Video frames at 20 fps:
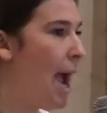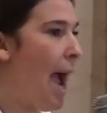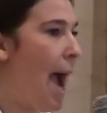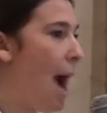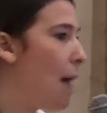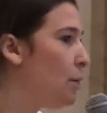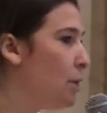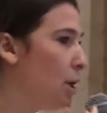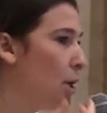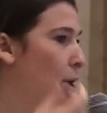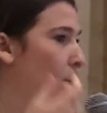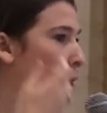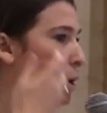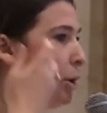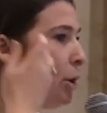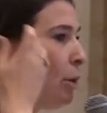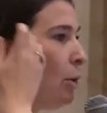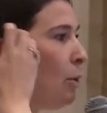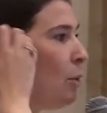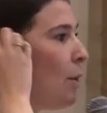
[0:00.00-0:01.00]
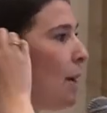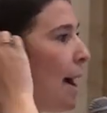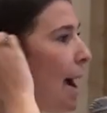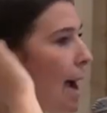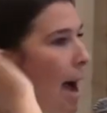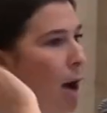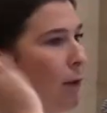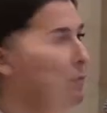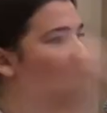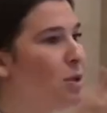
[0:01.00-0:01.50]
How can you
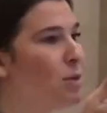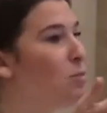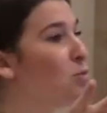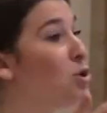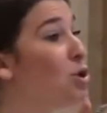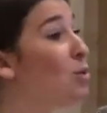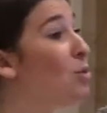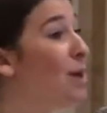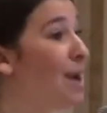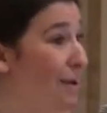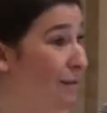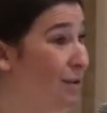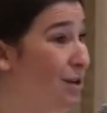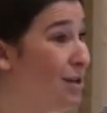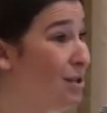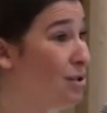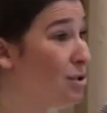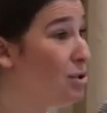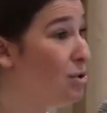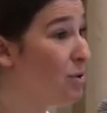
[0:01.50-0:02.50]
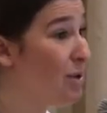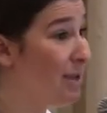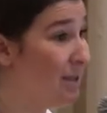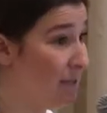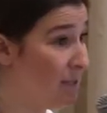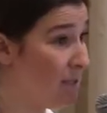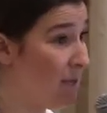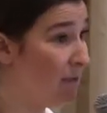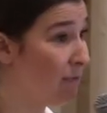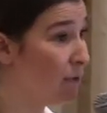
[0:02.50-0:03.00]
help them do whatever it is they're doing
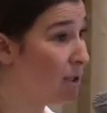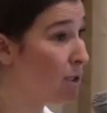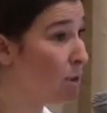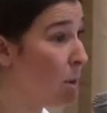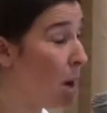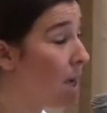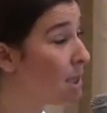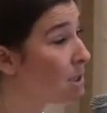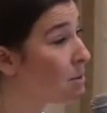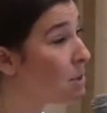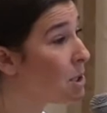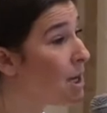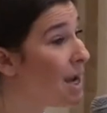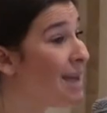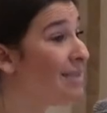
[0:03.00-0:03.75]
as safely as possible,